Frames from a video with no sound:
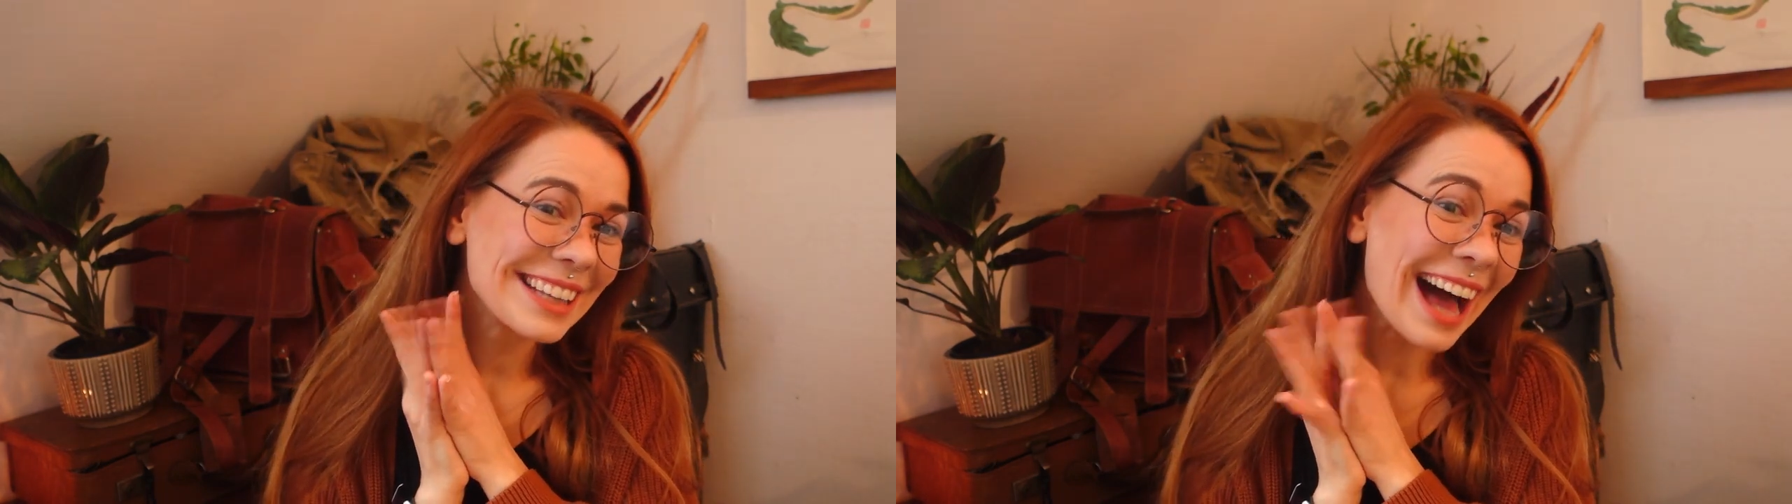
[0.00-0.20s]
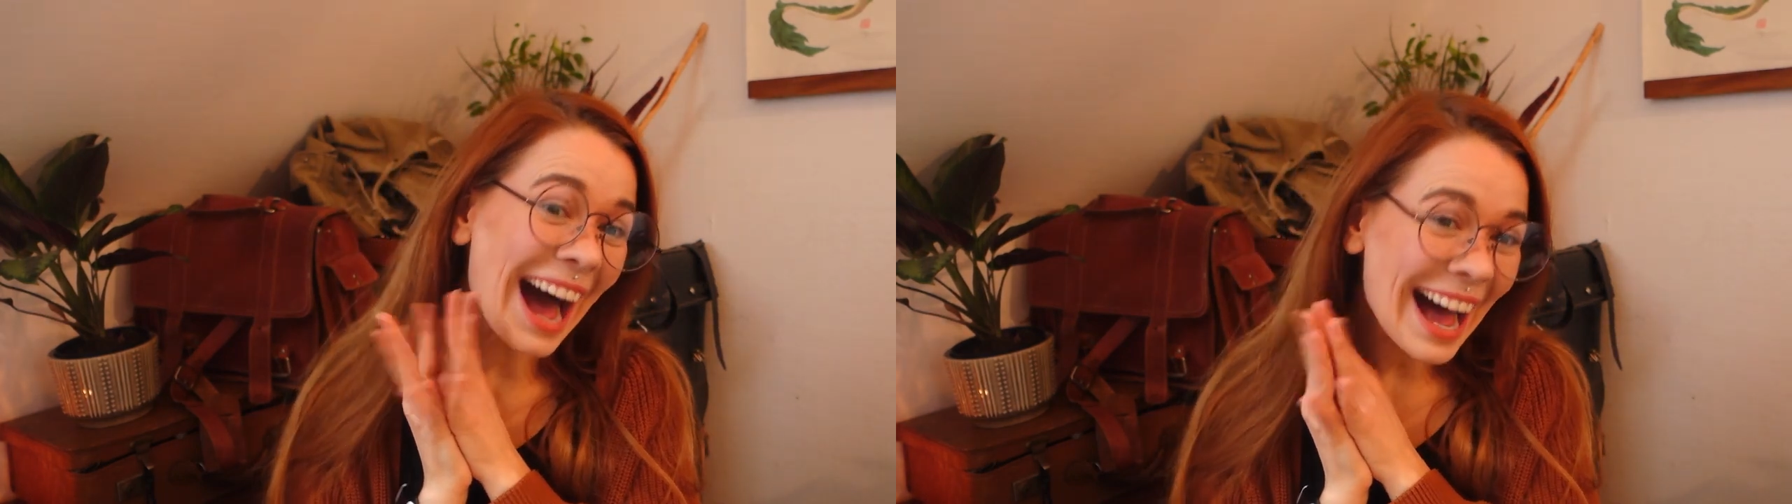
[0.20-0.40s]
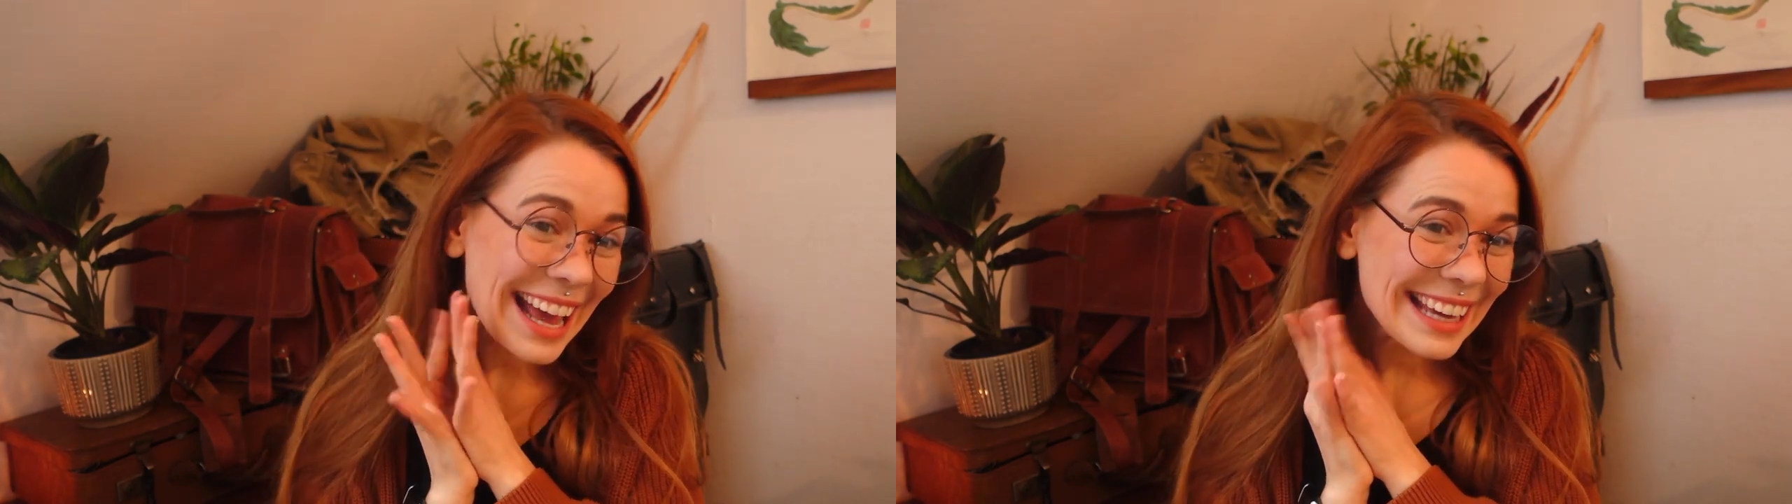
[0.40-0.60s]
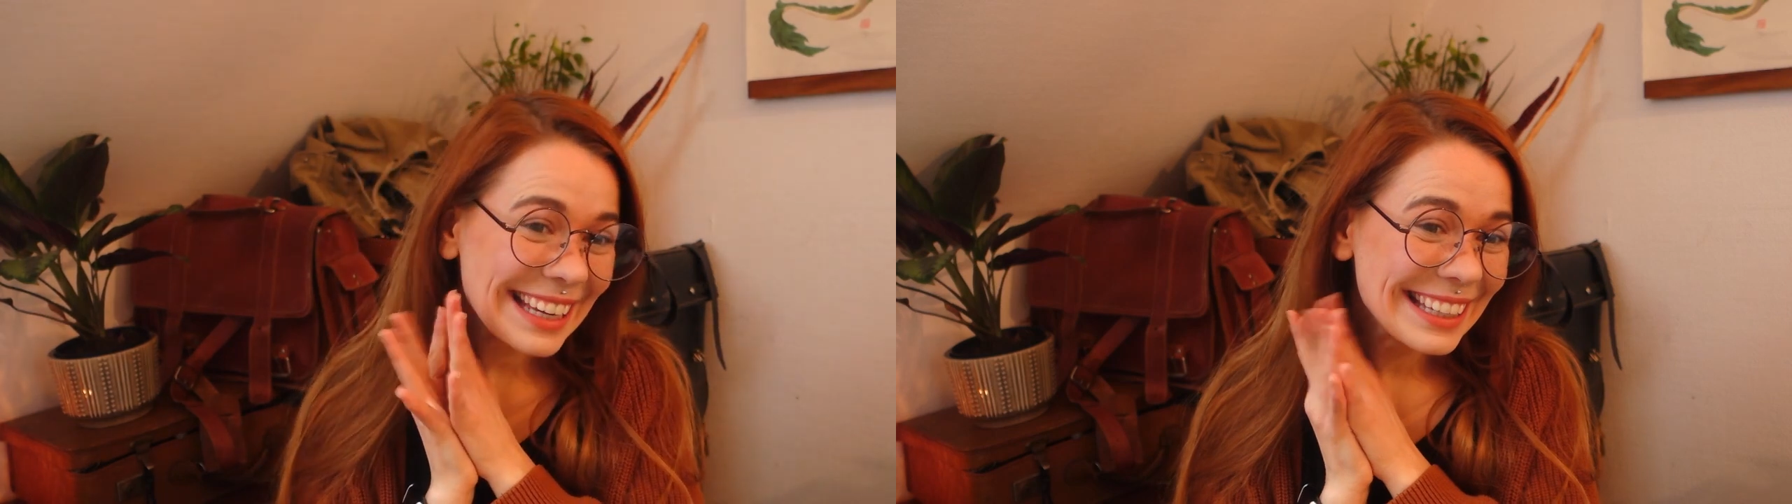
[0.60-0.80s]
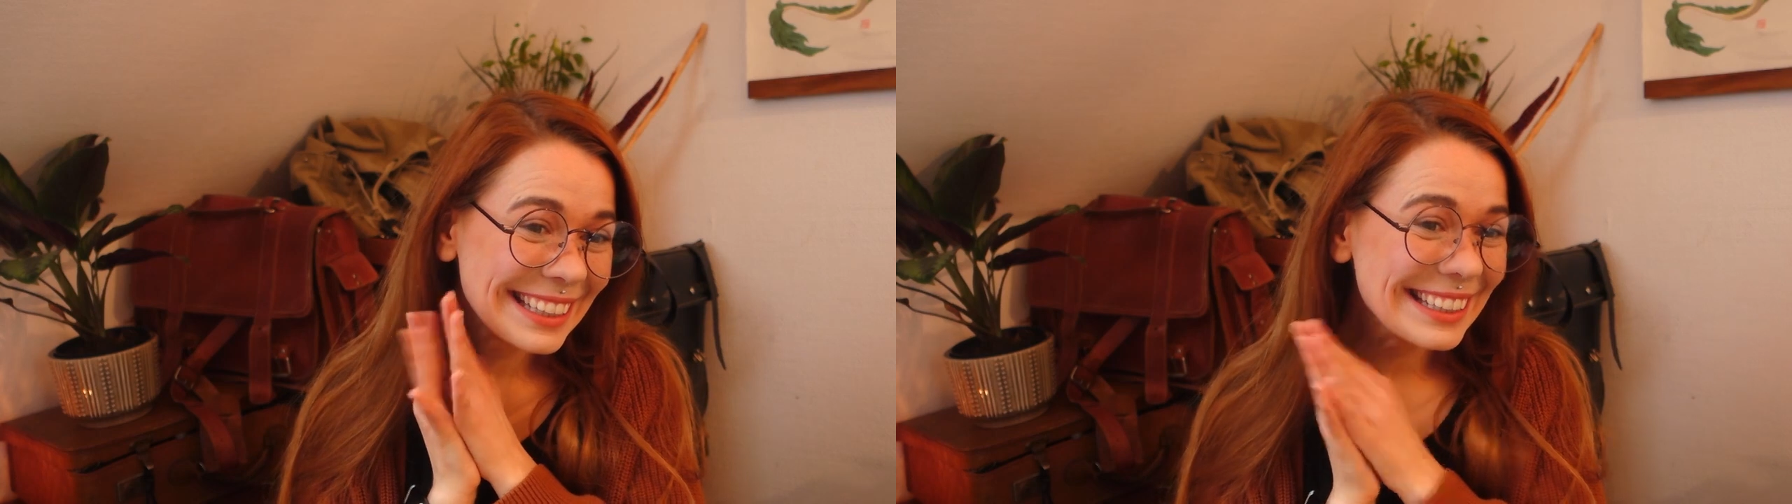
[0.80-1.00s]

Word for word: Hi!